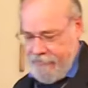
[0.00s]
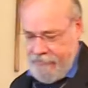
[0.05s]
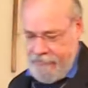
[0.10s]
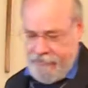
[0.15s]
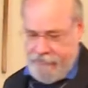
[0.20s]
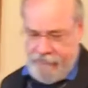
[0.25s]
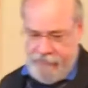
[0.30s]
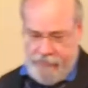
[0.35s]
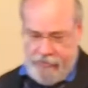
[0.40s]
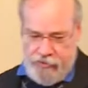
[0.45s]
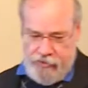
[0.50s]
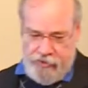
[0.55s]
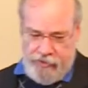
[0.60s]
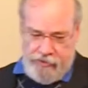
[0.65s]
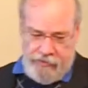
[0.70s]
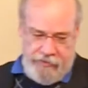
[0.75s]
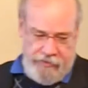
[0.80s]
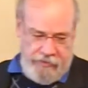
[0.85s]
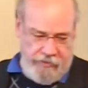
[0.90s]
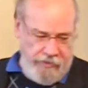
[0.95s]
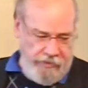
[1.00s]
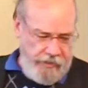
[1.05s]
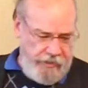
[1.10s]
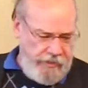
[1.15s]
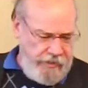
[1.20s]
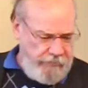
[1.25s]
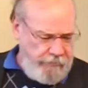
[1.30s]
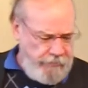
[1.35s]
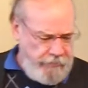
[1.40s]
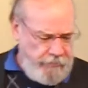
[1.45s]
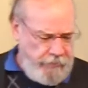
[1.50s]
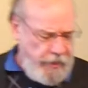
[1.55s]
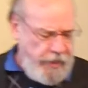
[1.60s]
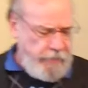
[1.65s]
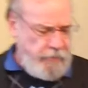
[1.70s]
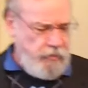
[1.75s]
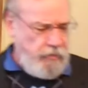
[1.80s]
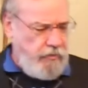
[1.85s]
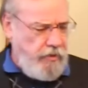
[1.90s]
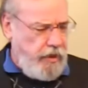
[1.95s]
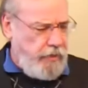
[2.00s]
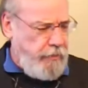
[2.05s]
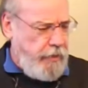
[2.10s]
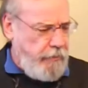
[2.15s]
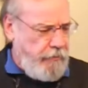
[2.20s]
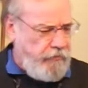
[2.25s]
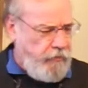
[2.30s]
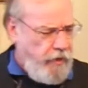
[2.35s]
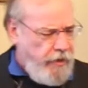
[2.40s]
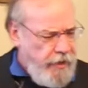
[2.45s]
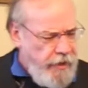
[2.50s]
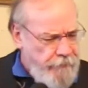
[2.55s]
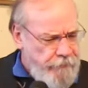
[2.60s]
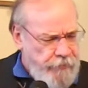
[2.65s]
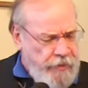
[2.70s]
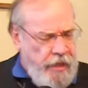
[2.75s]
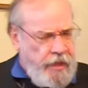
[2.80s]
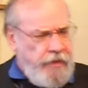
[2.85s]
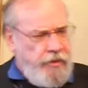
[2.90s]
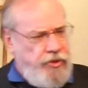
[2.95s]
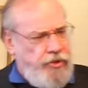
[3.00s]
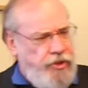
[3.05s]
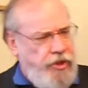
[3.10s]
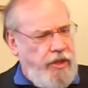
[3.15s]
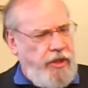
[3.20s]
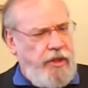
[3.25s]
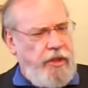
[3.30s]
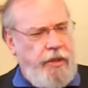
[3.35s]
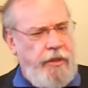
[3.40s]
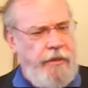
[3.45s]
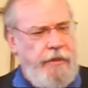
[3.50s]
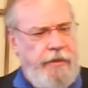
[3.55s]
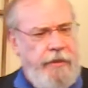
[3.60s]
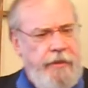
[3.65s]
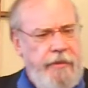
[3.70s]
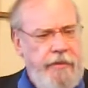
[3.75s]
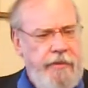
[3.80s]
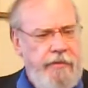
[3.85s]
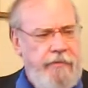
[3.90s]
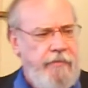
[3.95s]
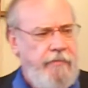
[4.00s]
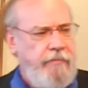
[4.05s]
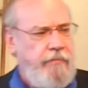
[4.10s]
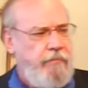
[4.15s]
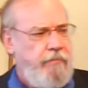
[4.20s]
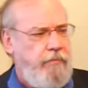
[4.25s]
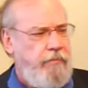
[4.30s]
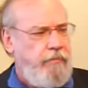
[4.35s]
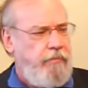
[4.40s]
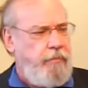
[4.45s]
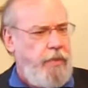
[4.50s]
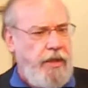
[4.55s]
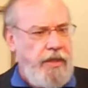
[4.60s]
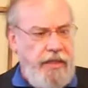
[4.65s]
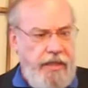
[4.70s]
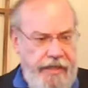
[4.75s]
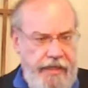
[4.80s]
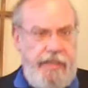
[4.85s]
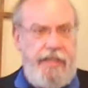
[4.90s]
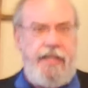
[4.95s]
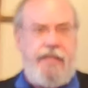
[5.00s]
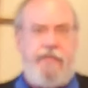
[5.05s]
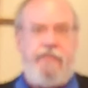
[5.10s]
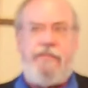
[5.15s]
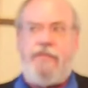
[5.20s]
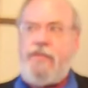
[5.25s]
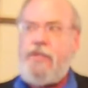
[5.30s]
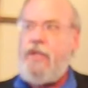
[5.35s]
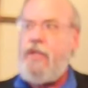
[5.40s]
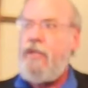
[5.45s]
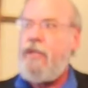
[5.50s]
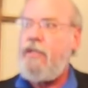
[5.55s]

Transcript: division. And perhaps we've talked about it before. She believes